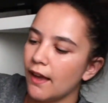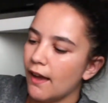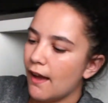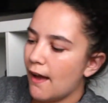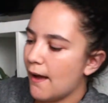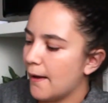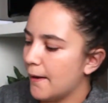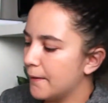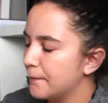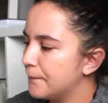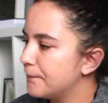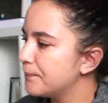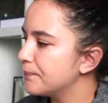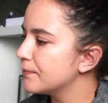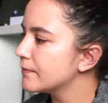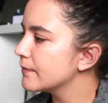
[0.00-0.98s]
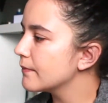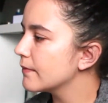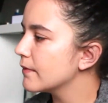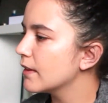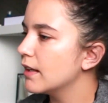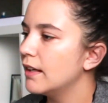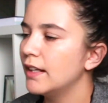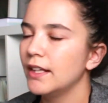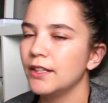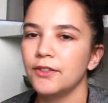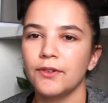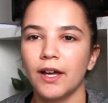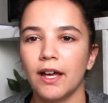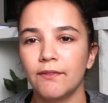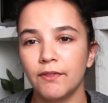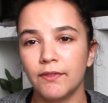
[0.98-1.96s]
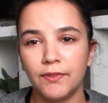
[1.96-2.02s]
And I do
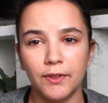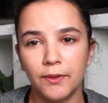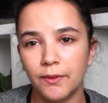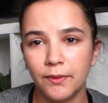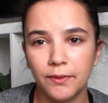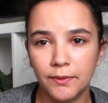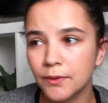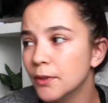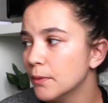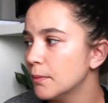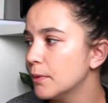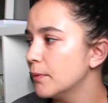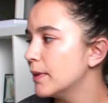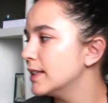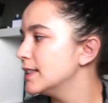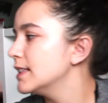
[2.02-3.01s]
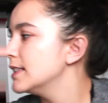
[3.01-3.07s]
have a few normal ones